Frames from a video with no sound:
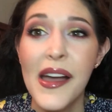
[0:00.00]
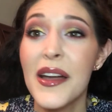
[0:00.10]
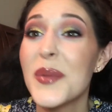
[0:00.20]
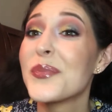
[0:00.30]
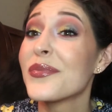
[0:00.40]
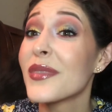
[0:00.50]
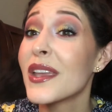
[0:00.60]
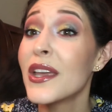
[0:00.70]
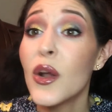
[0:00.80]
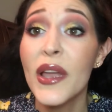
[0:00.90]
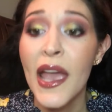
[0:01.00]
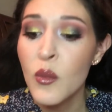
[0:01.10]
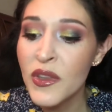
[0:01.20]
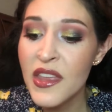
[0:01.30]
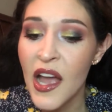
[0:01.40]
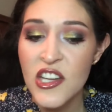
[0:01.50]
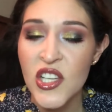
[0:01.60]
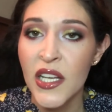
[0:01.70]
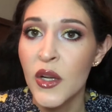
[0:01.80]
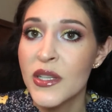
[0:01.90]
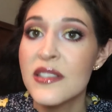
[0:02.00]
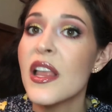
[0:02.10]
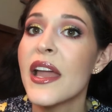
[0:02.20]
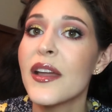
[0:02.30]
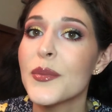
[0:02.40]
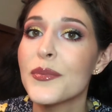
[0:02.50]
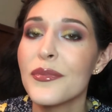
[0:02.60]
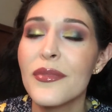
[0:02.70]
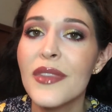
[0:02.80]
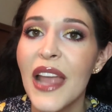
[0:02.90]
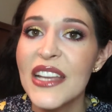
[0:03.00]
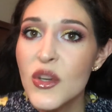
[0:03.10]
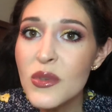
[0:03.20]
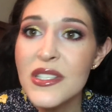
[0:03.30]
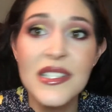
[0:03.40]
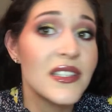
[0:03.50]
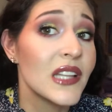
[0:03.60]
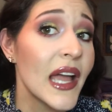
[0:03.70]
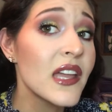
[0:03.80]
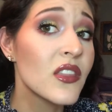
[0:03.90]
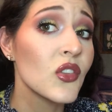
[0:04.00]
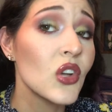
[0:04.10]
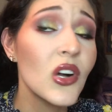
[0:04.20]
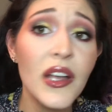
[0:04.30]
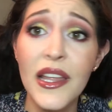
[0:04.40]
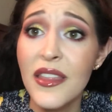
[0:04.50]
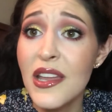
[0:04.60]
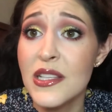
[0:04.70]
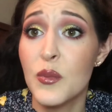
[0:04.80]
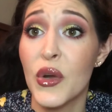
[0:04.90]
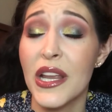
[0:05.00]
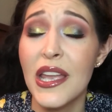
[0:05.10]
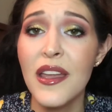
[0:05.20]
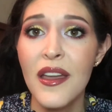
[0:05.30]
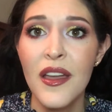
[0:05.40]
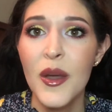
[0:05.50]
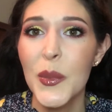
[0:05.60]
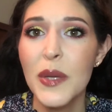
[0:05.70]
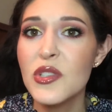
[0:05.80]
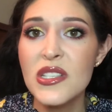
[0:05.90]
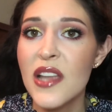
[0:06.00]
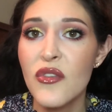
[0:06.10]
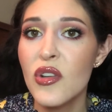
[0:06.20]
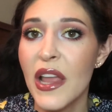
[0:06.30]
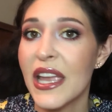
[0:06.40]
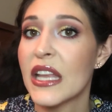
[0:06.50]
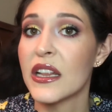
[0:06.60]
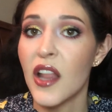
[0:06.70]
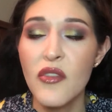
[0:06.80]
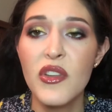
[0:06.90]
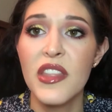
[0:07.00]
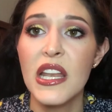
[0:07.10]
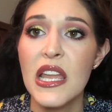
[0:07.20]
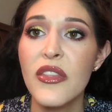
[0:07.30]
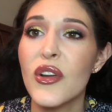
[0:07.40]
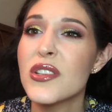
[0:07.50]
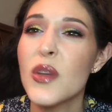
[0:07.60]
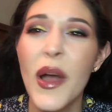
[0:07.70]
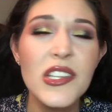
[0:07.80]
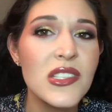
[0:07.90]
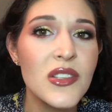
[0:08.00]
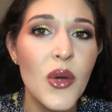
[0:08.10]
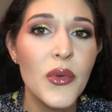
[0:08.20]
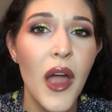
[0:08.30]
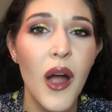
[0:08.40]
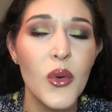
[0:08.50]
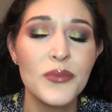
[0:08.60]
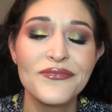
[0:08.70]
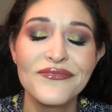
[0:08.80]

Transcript: You know, again, with the eyeshadow, it's like, I don't dislike the look. I think it's pretty, but I'm just never like in love with it either. So I just don't know.